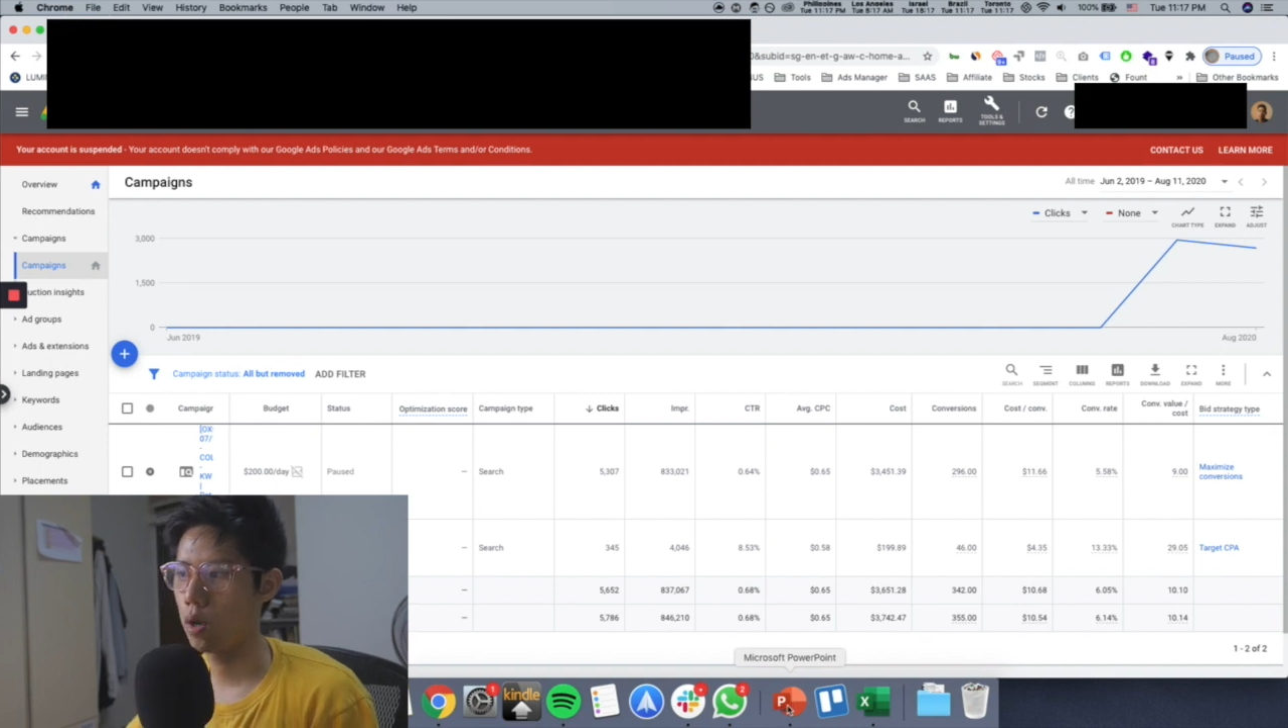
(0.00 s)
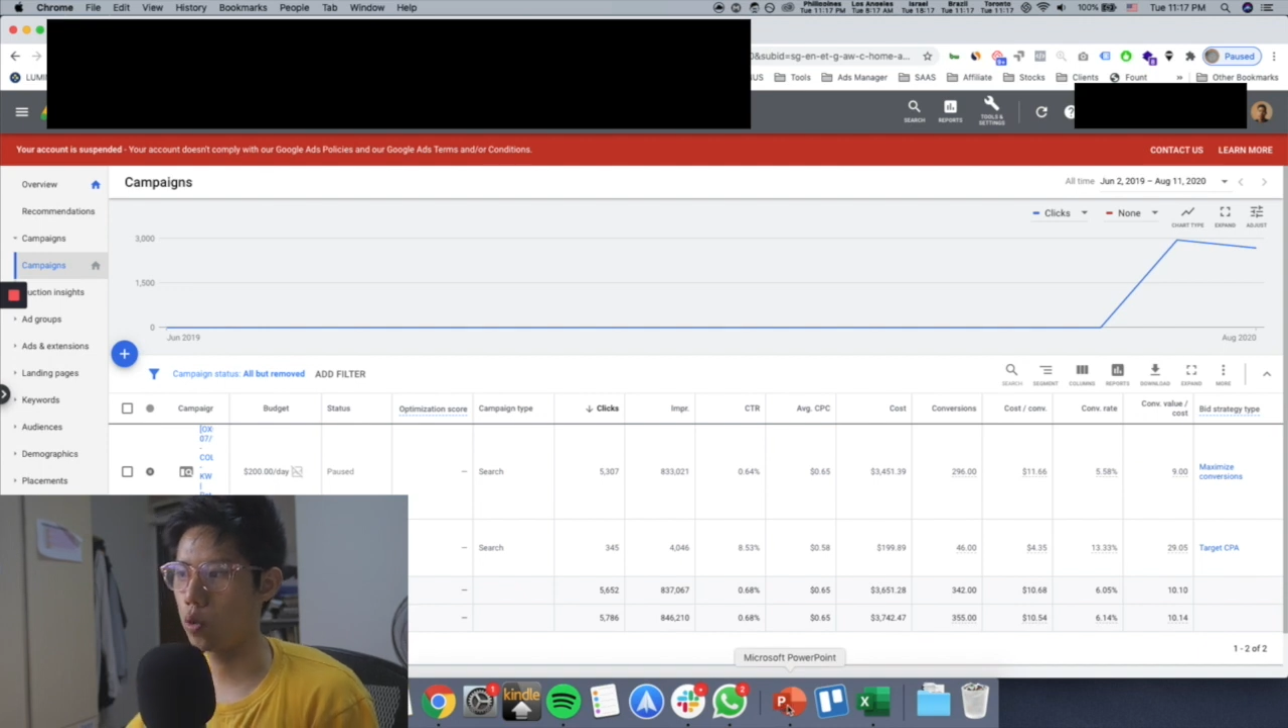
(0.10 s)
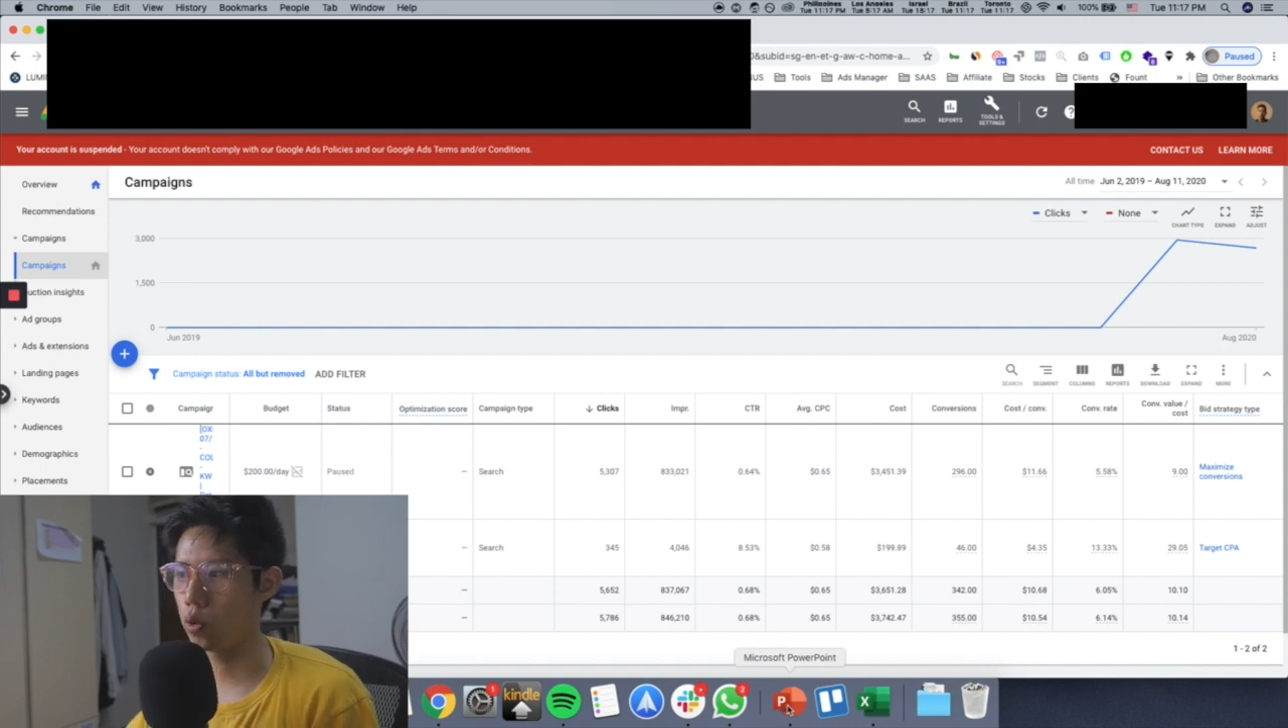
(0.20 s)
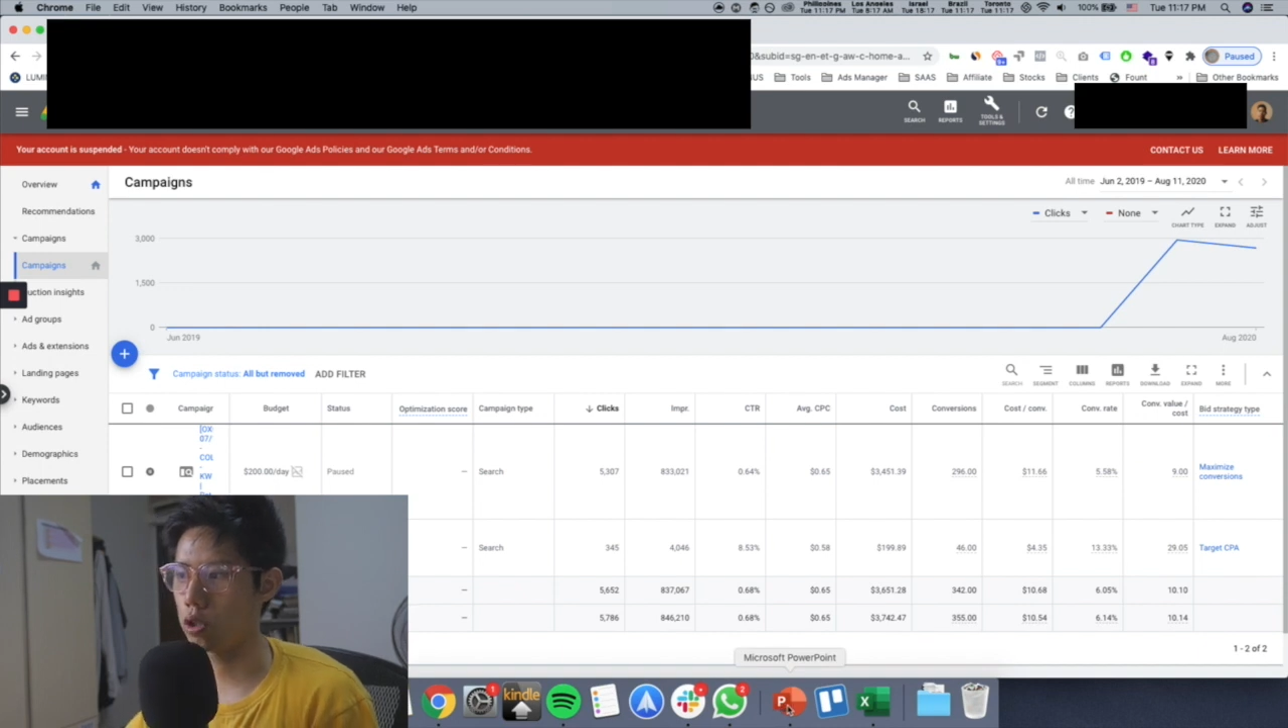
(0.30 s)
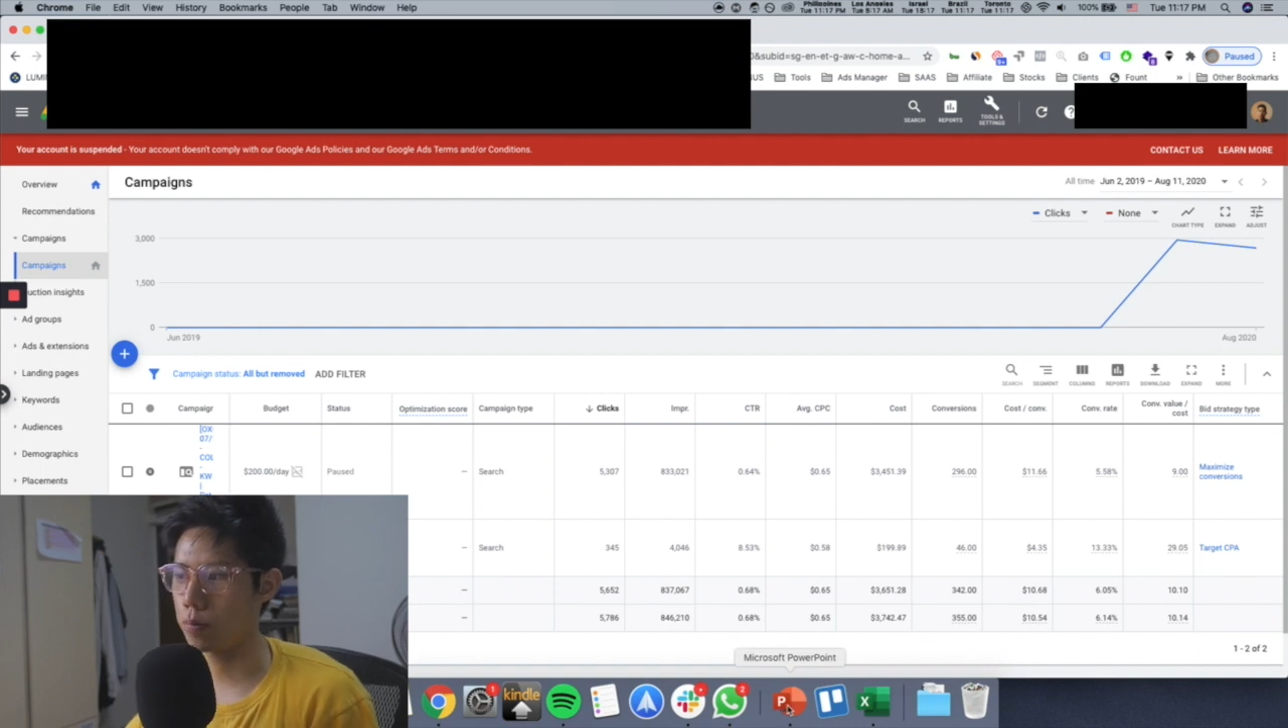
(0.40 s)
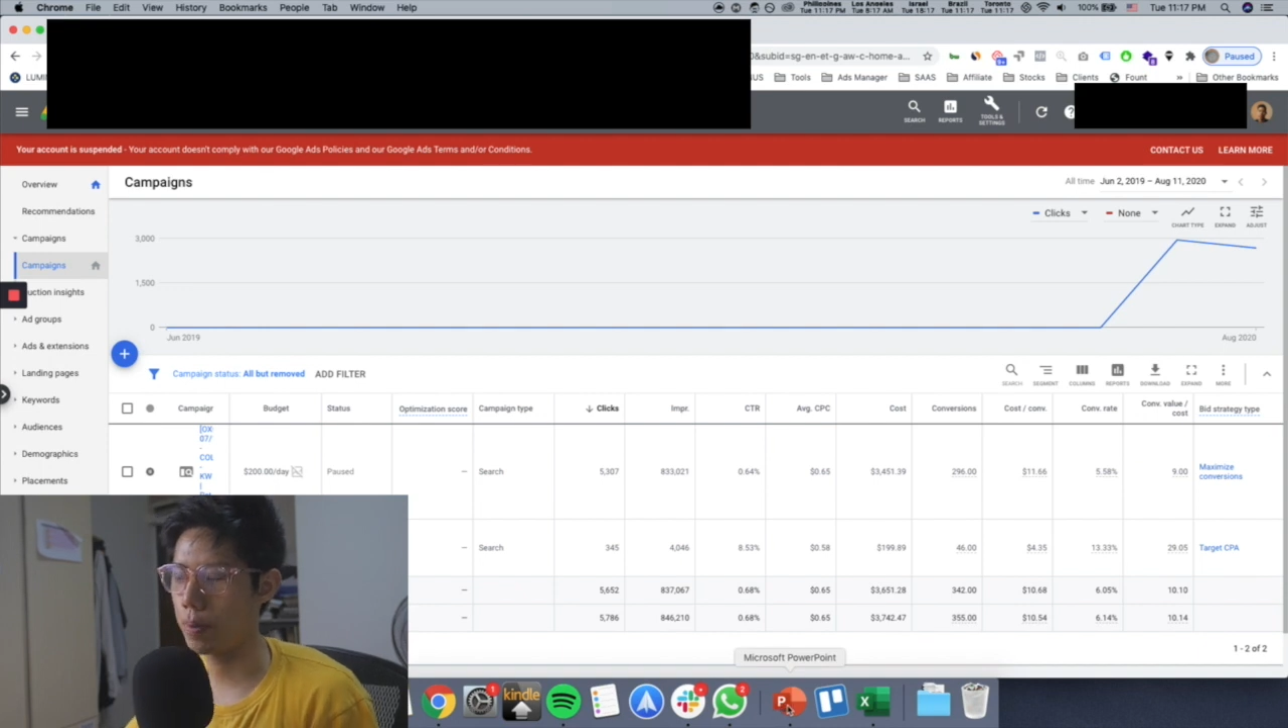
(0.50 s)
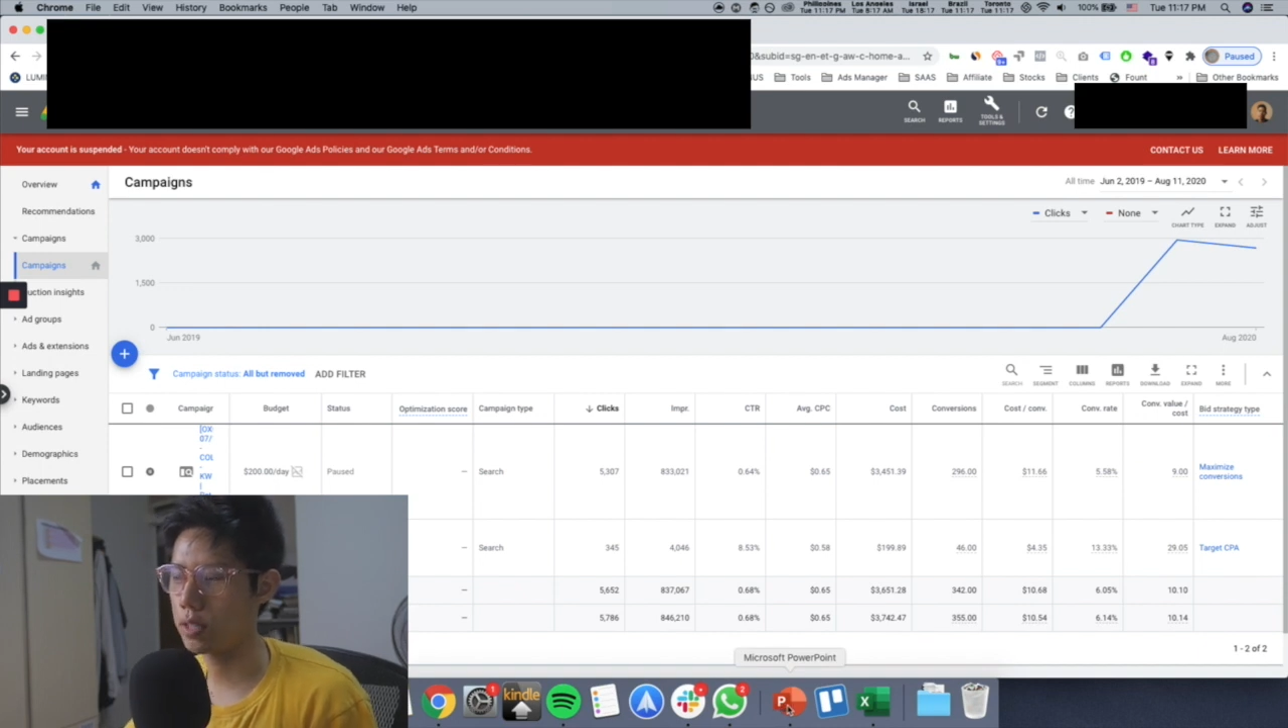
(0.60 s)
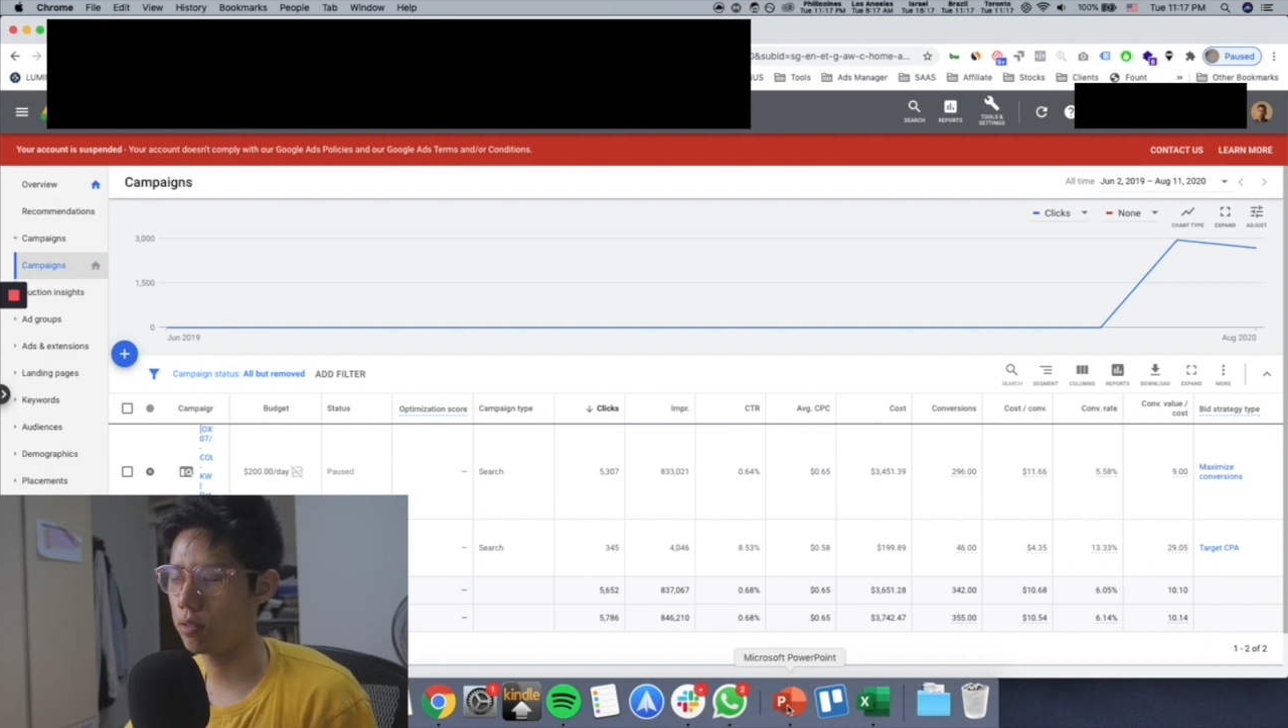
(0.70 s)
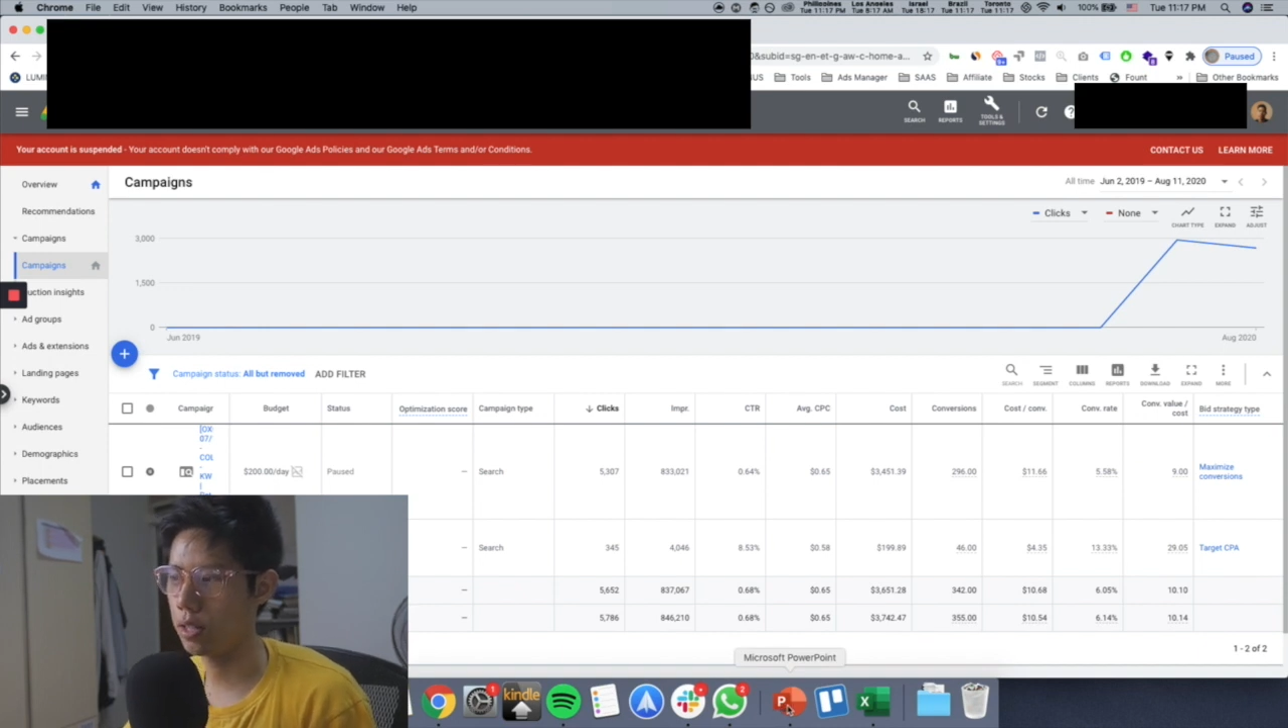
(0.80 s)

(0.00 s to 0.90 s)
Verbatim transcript: Google's Pixel